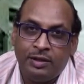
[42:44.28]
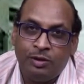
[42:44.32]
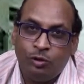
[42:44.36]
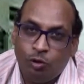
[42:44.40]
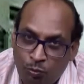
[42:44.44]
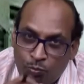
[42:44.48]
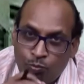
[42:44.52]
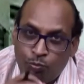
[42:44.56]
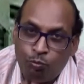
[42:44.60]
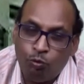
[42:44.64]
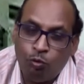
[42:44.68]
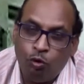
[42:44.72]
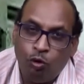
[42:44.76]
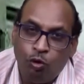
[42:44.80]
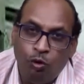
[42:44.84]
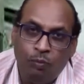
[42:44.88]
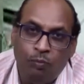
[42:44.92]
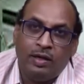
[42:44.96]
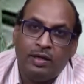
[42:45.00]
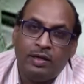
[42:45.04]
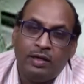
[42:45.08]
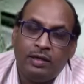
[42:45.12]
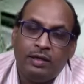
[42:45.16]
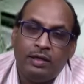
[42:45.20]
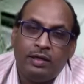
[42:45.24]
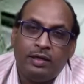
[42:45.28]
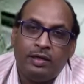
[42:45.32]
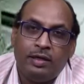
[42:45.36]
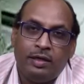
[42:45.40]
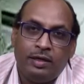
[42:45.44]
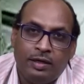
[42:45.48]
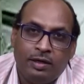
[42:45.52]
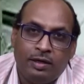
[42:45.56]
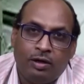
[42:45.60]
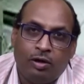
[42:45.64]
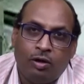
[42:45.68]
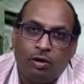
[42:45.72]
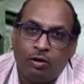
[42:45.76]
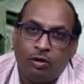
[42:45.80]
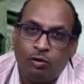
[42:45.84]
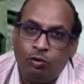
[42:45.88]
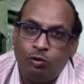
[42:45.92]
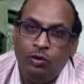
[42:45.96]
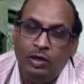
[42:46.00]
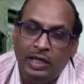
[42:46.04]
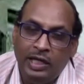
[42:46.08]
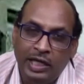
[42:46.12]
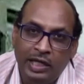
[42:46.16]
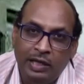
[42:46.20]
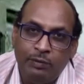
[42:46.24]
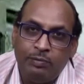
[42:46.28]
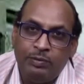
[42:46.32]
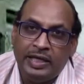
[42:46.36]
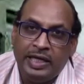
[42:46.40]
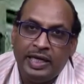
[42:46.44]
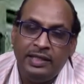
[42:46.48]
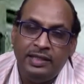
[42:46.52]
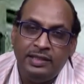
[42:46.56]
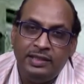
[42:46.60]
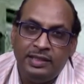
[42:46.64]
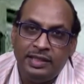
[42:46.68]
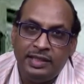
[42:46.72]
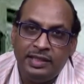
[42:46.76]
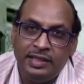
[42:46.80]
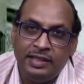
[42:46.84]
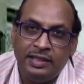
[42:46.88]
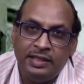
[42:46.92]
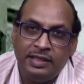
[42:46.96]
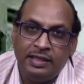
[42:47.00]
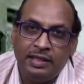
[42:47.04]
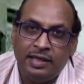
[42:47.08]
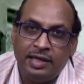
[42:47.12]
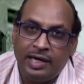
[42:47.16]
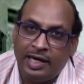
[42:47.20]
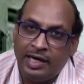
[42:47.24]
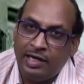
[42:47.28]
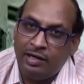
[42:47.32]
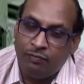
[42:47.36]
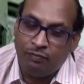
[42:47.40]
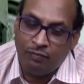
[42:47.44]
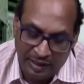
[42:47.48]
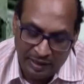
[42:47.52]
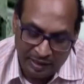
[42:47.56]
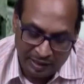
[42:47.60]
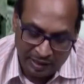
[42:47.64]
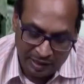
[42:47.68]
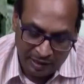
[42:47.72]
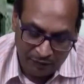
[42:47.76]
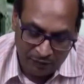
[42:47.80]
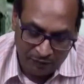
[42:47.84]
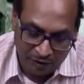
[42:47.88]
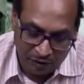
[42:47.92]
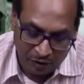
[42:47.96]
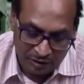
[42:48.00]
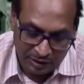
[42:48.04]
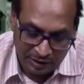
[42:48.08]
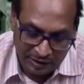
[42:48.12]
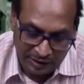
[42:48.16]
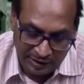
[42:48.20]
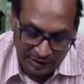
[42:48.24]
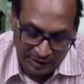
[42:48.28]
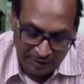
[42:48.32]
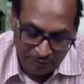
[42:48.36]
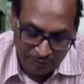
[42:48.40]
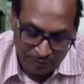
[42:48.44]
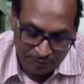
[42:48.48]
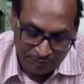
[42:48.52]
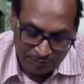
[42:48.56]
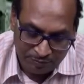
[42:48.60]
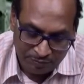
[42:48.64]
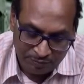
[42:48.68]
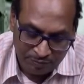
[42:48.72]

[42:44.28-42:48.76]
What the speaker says: to move or to leave the engine at very high velocity,